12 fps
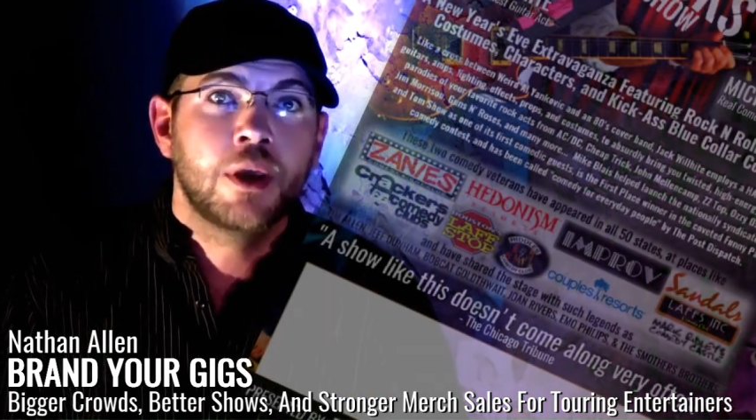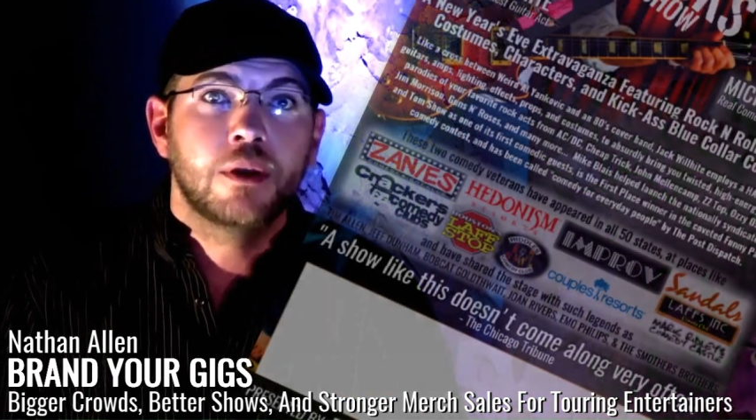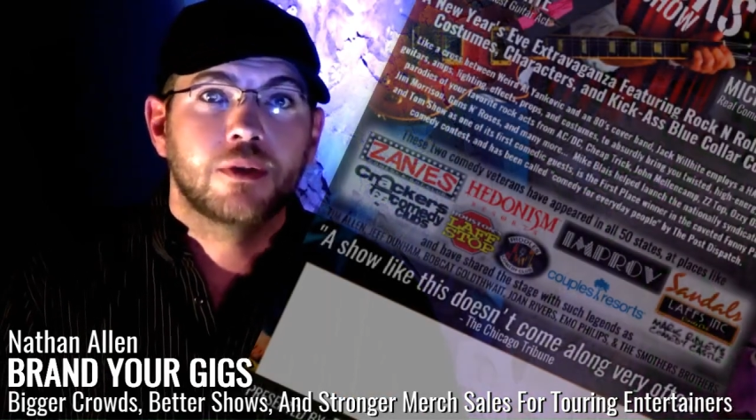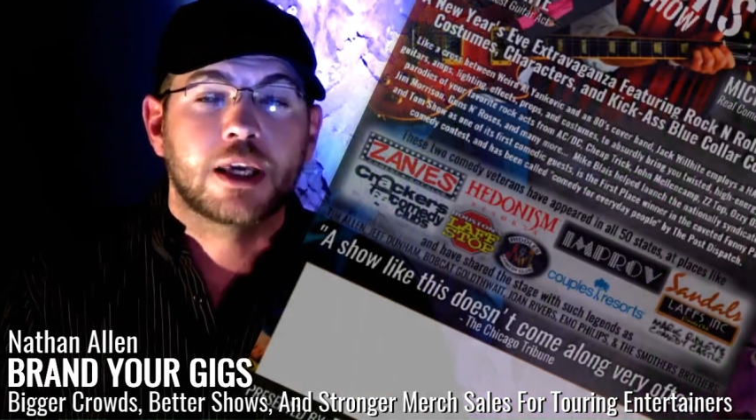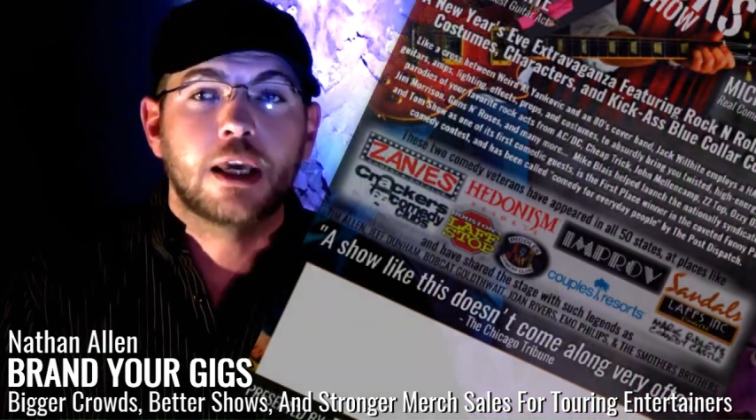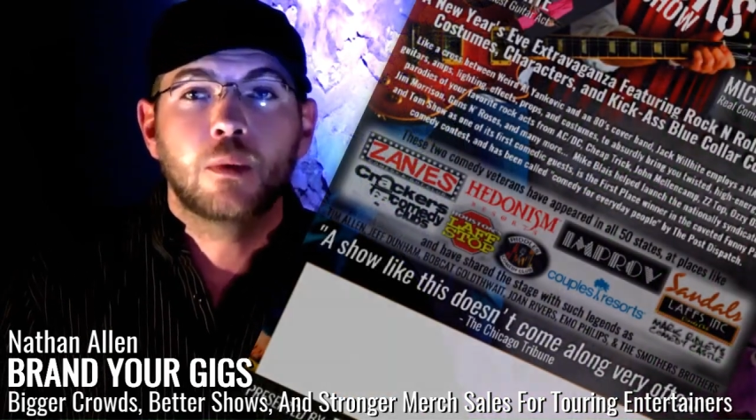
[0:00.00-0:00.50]

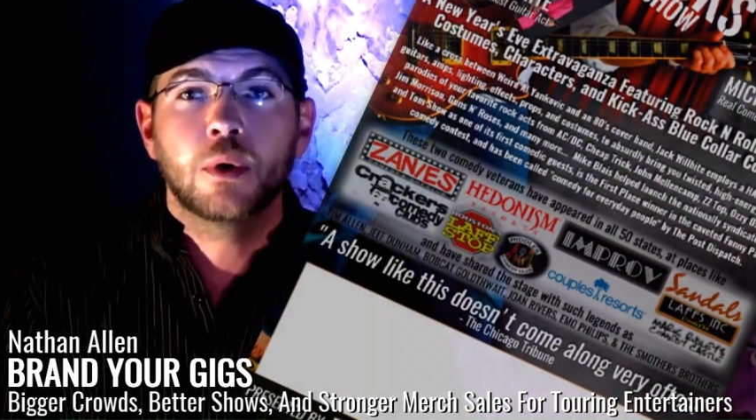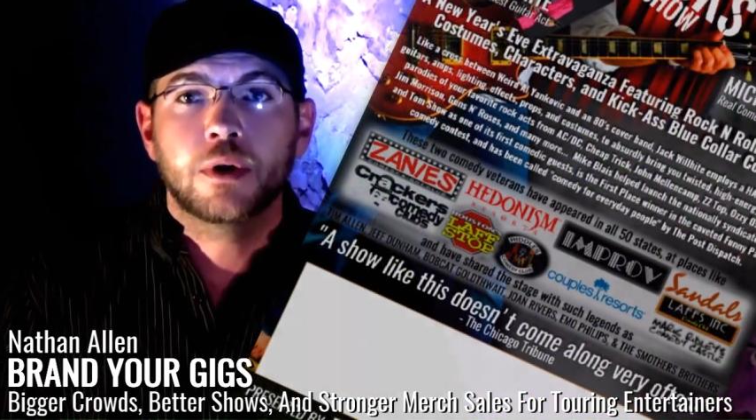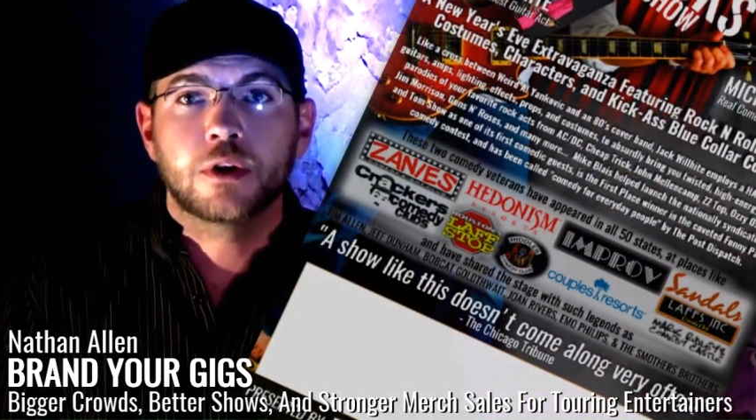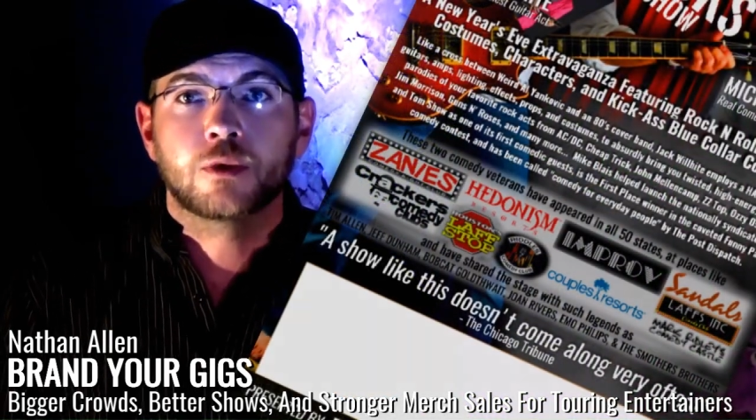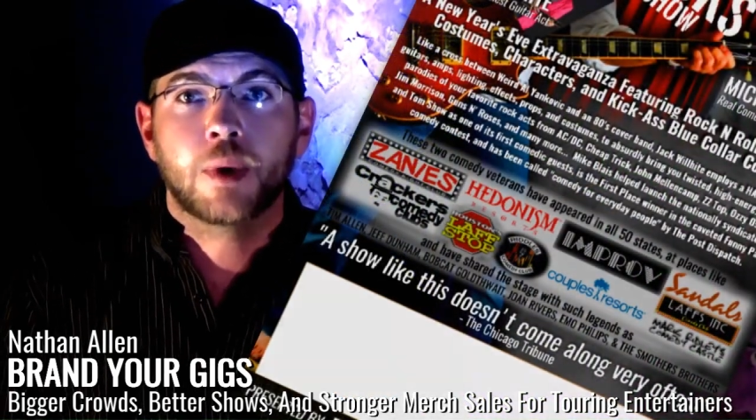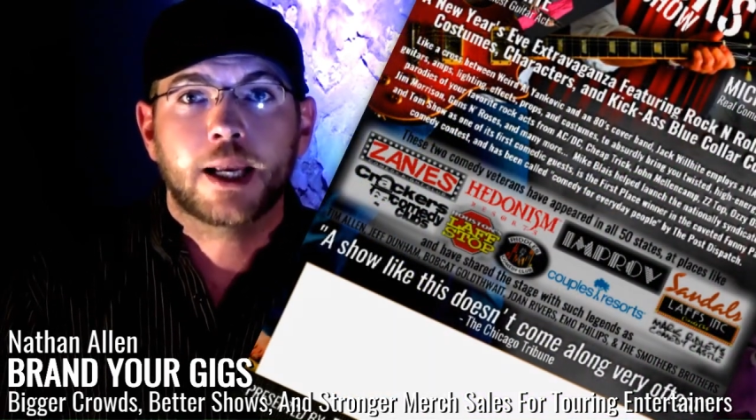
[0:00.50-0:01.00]
The keyword
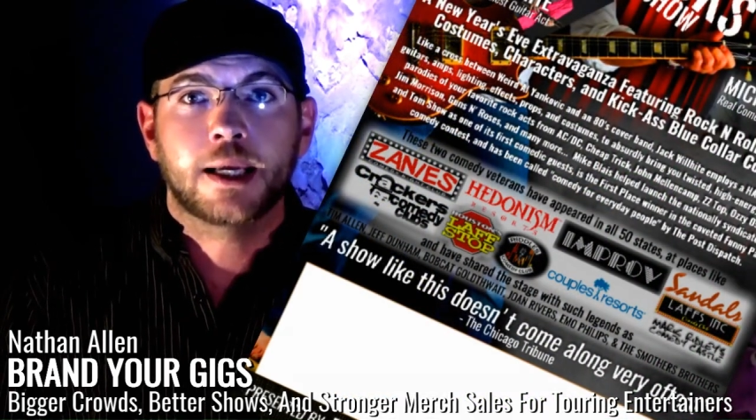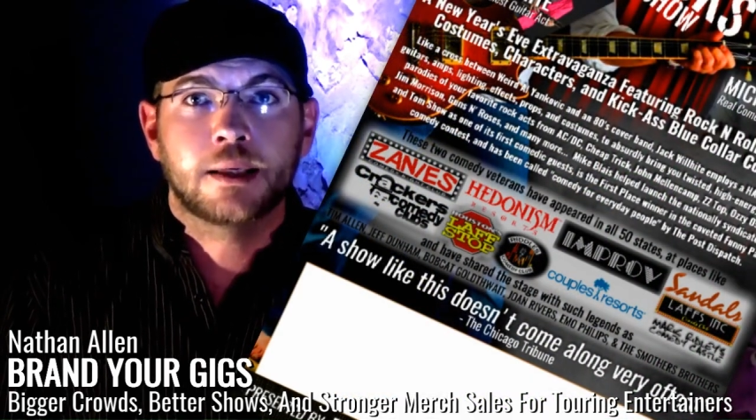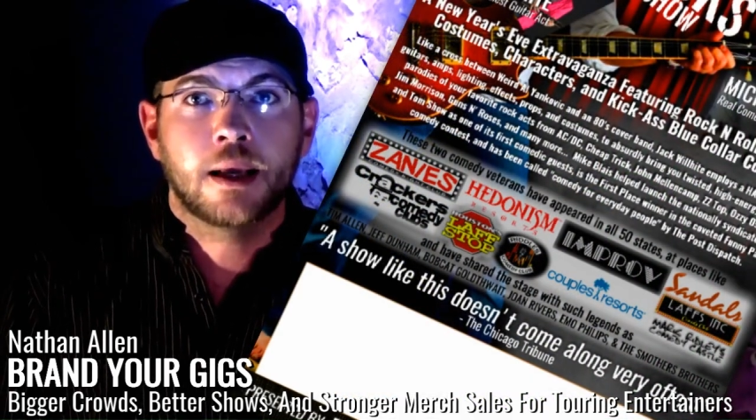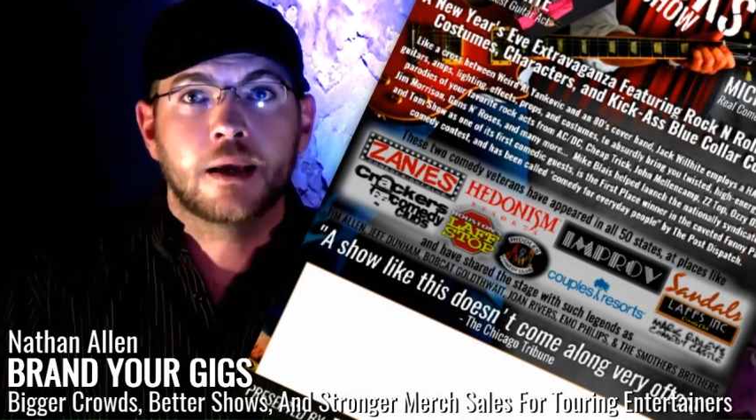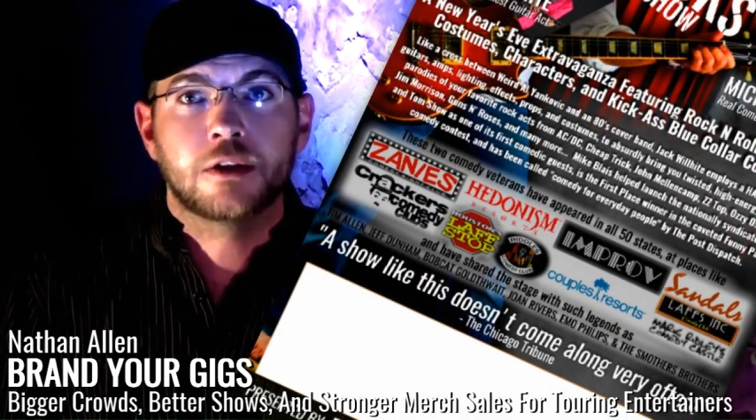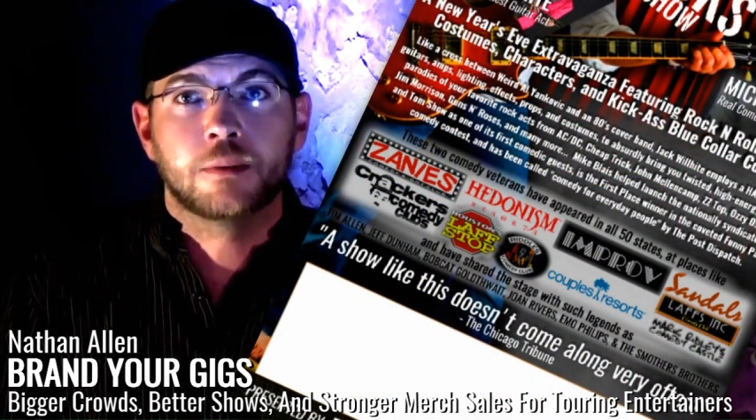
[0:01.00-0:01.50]
is
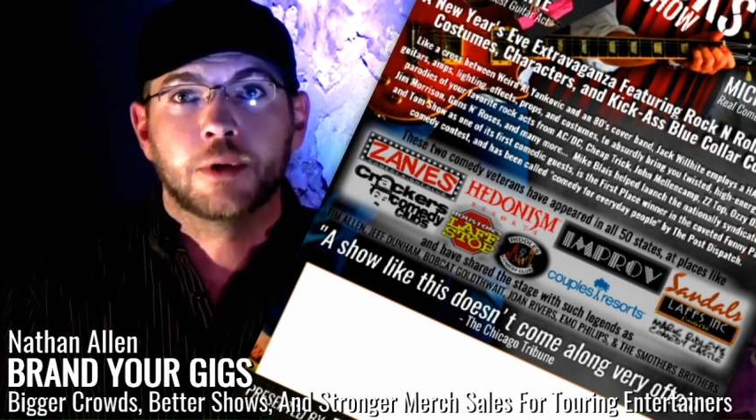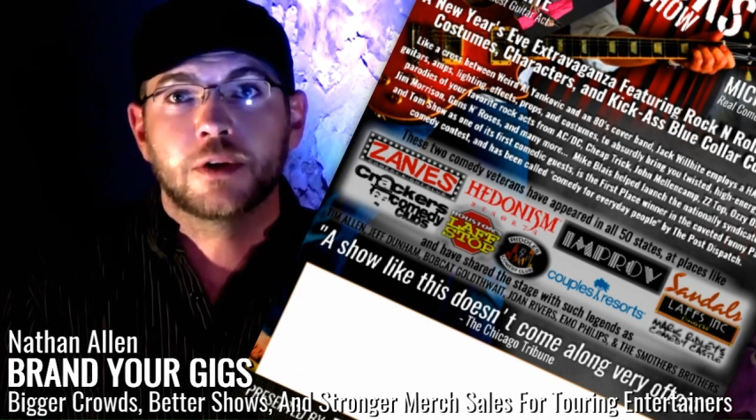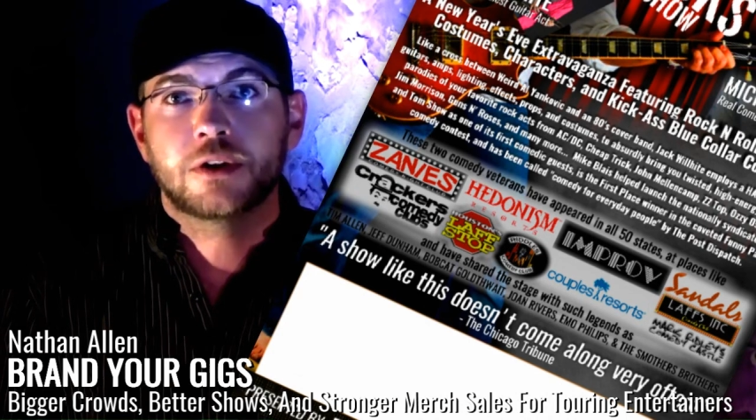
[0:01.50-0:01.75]
recognizable.